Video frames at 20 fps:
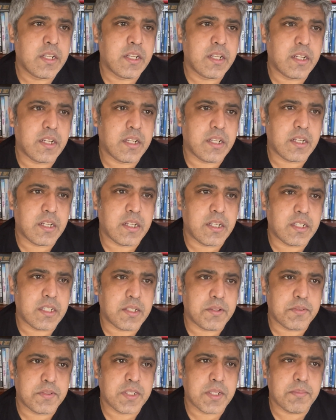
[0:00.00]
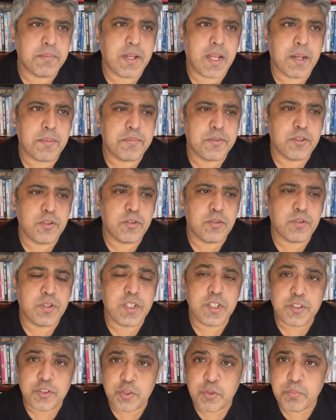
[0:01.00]
There were some
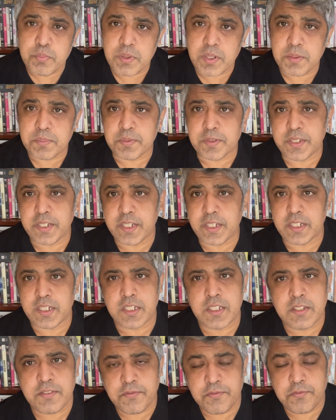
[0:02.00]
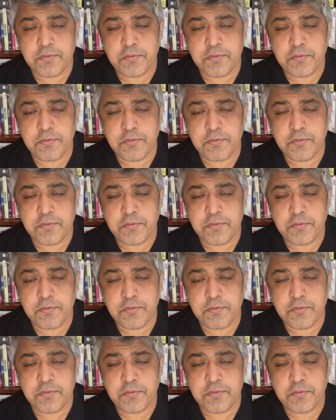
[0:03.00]
absolutely superb scenes,